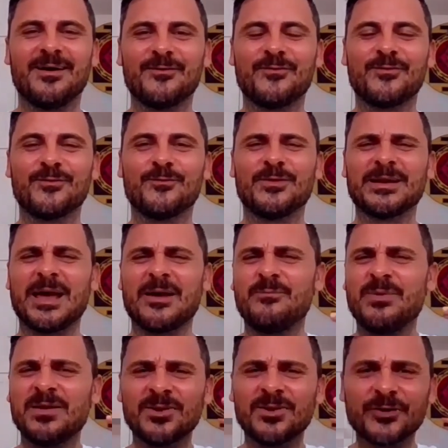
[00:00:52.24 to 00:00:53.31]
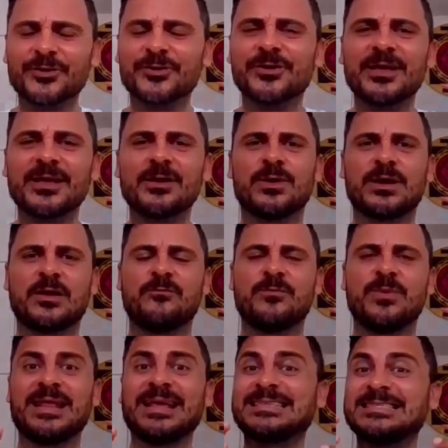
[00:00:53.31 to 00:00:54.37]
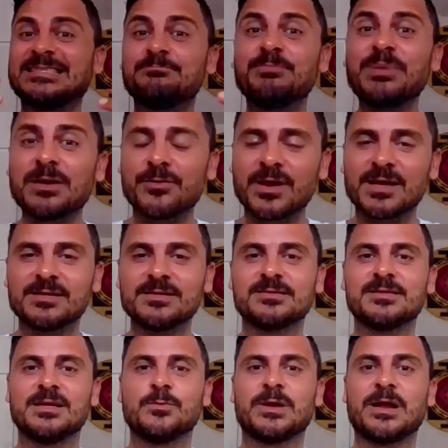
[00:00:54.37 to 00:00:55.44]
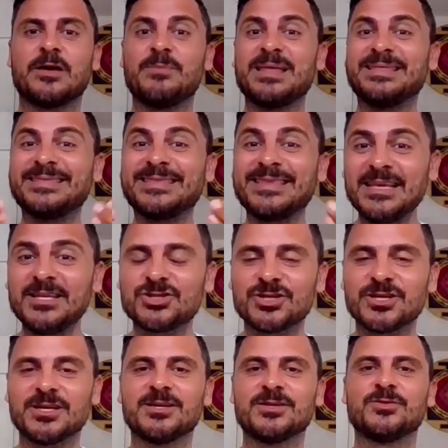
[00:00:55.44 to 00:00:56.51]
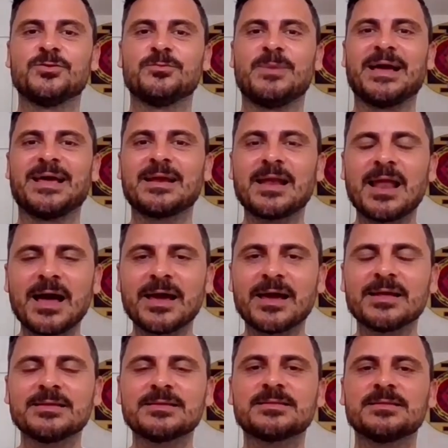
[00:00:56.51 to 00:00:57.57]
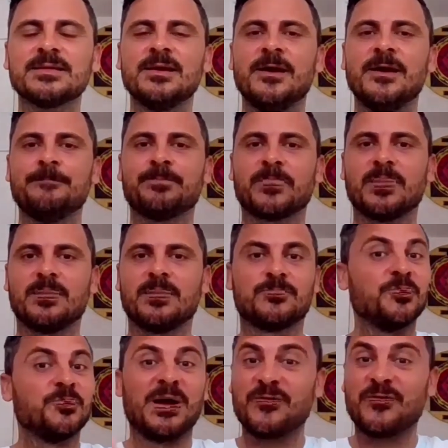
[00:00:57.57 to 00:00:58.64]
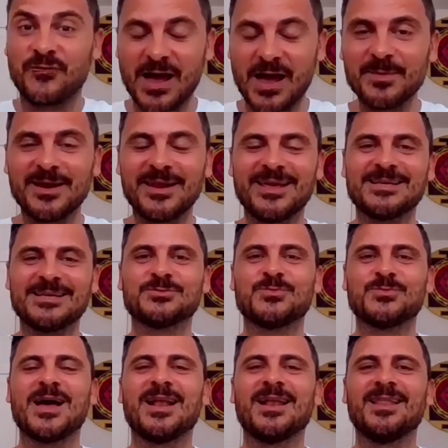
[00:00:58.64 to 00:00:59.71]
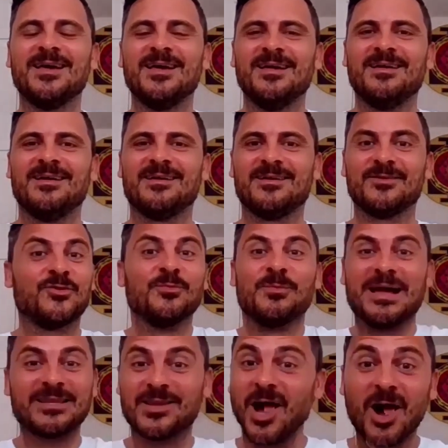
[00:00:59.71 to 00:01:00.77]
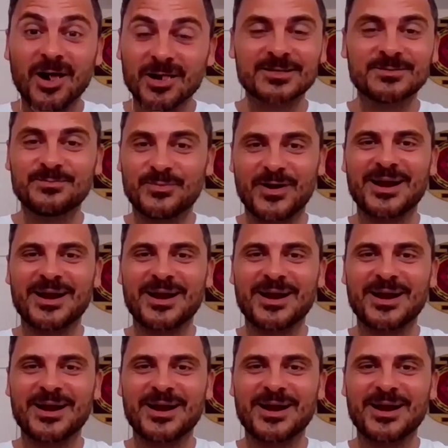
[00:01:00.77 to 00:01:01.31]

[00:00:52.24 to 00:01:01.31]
of what I've been learning, what I've been experiencing, what I've been teaching to my clients, uh, to my family as well uh, to my dogs